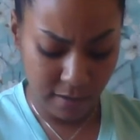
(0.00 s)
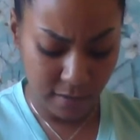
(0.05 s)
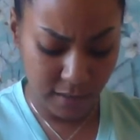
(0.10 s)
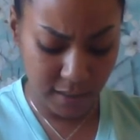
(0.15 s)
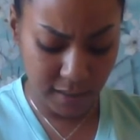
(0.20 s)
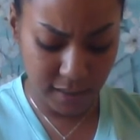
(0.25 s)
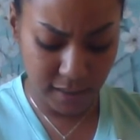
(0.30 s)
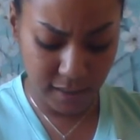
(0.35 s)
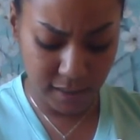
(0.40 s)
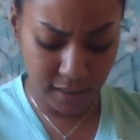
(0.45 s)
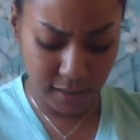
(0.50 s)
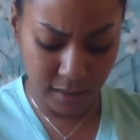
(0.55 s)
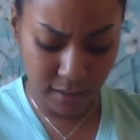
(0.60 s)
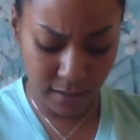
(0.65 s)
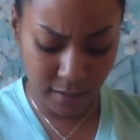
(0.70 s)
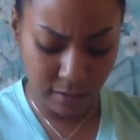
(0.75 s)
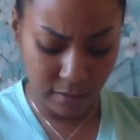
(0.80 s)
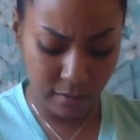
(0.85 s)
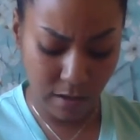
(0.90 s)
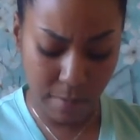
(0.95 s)
This is
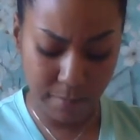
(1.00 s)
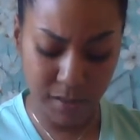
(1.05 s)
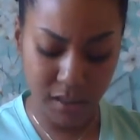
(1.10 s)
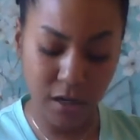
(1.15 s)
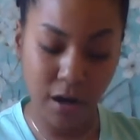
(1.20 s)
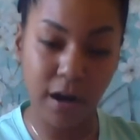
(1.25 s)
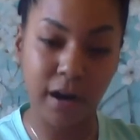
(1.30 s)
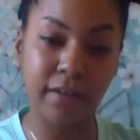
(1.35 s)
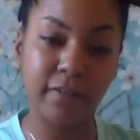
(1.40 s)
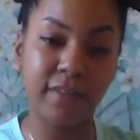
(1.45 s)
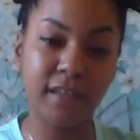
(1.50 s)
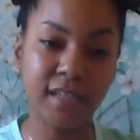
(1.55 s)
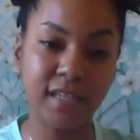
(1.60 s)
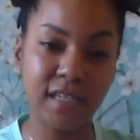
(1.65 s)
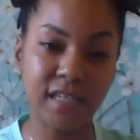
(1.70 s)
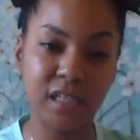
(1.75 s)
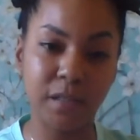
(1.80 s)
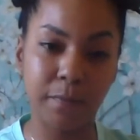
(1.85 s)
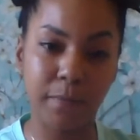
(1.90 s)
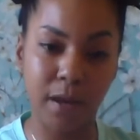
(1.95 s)

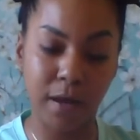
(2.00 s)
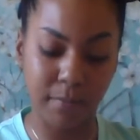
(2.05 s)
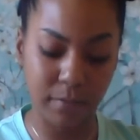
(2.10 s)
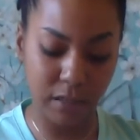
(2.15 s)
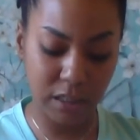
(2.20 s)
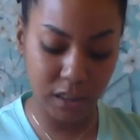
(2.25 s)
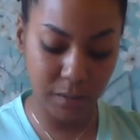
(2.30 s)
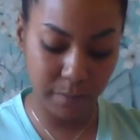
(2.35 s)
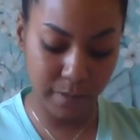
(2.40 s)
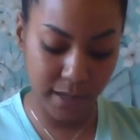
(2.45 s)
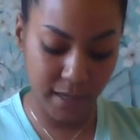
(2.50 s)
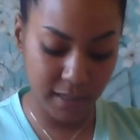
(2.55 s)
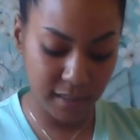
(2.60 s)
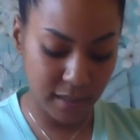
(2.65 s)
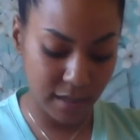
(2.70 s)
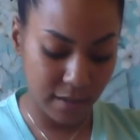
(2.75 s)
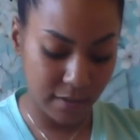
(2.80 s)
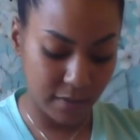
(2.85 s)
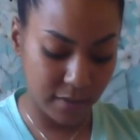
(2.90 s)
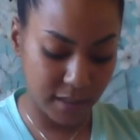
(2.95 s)
the public
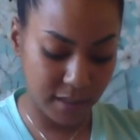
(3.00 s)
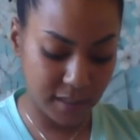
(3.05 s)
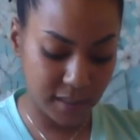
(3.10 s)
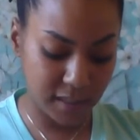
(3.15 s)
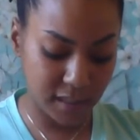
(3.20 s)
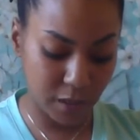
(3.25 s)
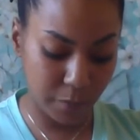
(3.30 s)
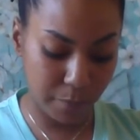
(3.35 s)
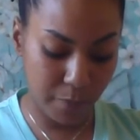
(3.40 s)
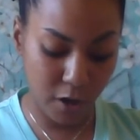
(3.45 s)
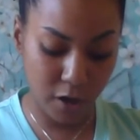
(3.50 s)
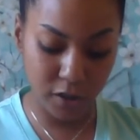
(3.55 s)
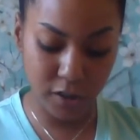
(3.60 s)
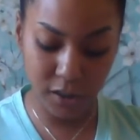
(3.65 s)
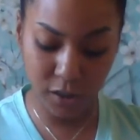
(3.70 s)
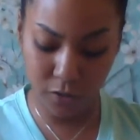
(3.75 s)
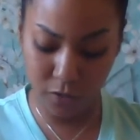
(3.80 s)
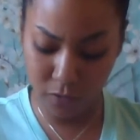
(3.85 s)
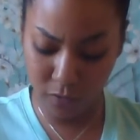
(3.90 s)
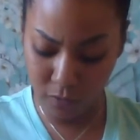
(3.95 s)
space, this is the
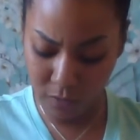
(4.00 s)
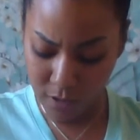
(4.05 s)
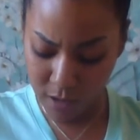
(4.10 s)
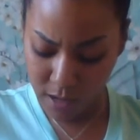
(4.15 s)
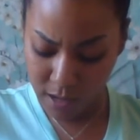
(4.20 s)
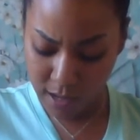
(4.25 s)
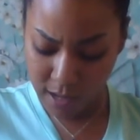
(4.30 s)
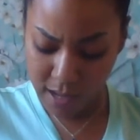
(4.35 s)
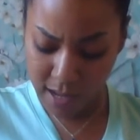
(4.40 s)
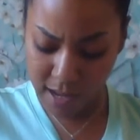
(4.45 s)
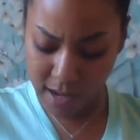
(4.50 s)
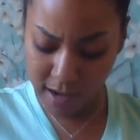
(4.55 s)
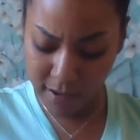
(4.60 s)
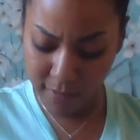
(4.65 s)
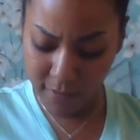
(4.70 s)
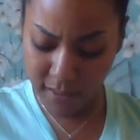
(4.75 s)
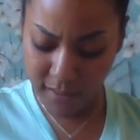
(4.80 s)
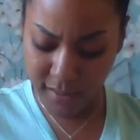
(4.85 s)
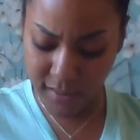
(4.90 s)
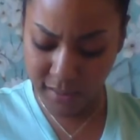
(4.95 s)
personal, and
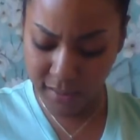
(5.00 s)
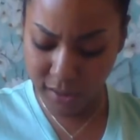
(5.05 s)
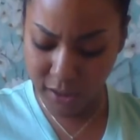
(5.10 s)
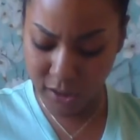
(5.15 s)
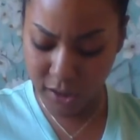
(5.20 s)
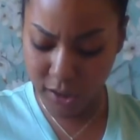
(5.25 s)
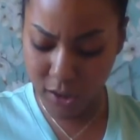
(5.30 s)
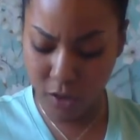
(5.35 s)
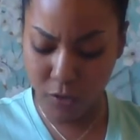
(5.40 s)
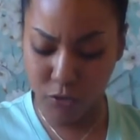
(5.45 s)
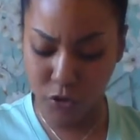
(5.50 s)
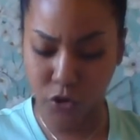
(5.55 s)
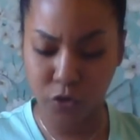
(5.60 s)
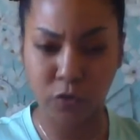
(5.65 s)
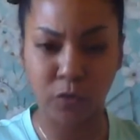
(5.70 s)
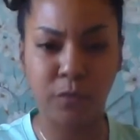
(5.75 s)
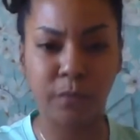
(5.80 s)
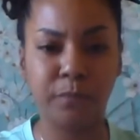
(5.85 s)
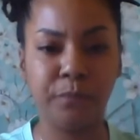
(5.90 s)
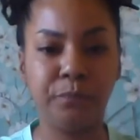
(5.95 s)
this is the social,
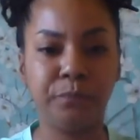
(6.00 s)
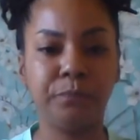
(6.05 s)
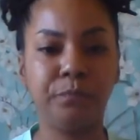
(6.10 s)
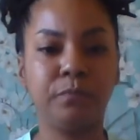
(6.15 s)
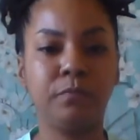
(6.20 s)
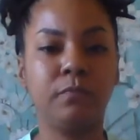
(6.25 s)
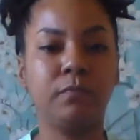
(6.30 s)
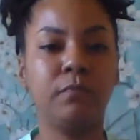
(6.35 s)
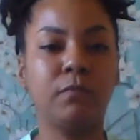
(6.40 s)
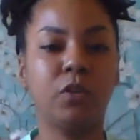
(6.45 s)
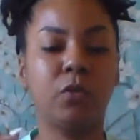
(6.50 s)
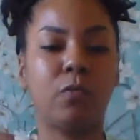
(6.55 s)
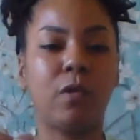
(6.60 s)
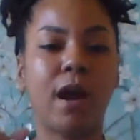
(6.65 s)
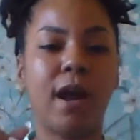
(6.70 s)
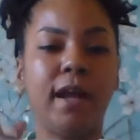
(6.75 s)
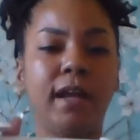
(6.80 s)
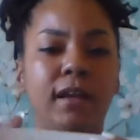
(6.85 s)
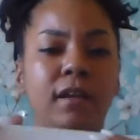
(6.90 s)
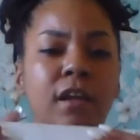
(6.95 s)

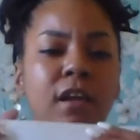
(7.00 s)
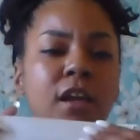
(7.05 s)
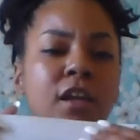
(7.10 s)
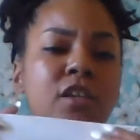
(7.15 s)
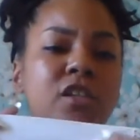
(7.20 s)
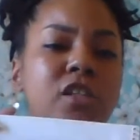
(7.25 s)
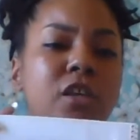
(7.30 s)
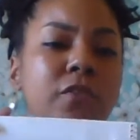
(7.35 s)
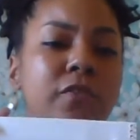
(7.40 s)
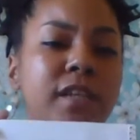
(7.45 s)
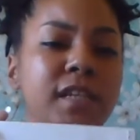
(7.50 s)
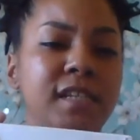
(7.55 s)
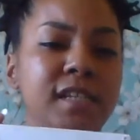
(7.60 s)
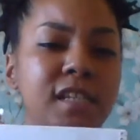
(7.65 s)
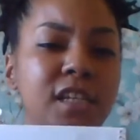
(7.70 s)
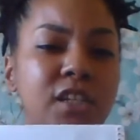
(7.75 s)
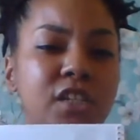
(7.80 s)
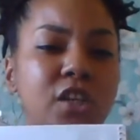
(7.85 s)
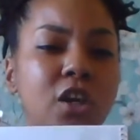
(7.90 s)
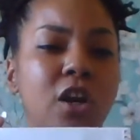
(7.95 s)
right? So this
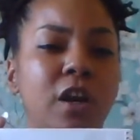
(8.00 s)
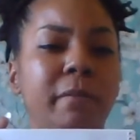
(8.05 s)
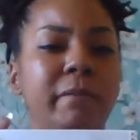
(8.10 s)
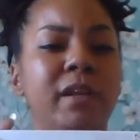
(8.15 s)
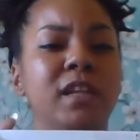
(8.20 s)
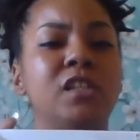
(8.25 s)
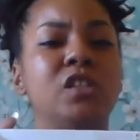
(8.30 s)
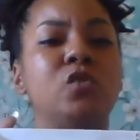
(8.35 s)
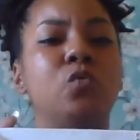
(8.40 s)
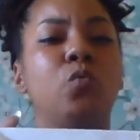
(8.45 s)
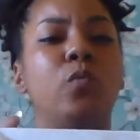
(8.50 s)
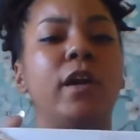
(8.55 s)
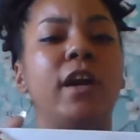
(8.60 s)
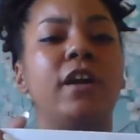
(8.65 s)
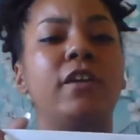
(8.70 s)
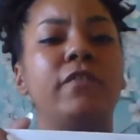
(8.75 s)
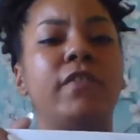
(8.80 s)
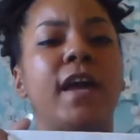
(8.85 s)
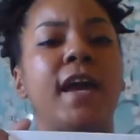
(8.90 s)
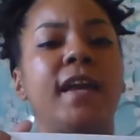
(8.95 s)
determines
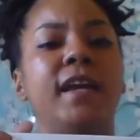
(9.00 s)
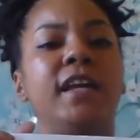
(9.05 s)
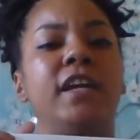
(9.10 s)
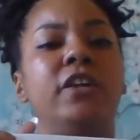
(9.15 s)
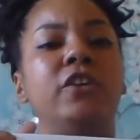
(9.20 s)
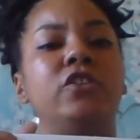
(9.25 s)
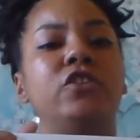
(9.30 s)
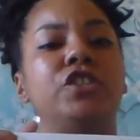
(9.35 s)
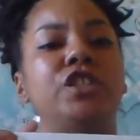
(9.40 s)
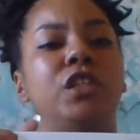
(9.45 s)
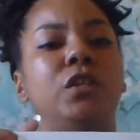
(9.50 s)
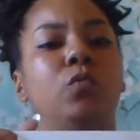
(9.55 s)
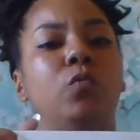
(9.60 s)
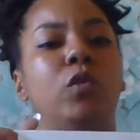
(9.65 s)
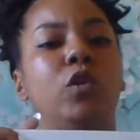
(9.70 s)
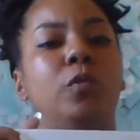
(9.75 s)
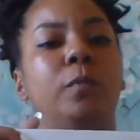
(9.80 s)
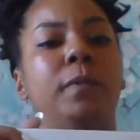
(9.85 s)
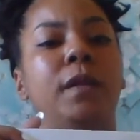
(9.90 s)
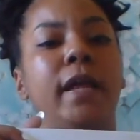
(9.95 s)
where that energy
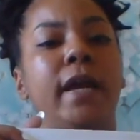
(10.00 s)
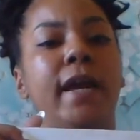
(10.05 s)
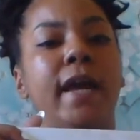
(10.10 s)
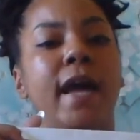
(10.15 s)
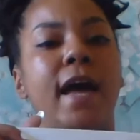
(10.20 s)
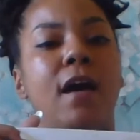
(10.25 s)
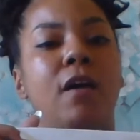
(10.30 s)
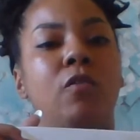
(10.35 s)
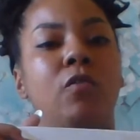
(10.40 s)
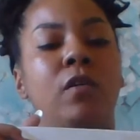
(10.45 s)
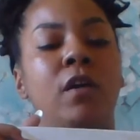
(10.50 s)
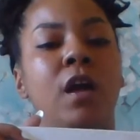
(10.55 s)
will play out.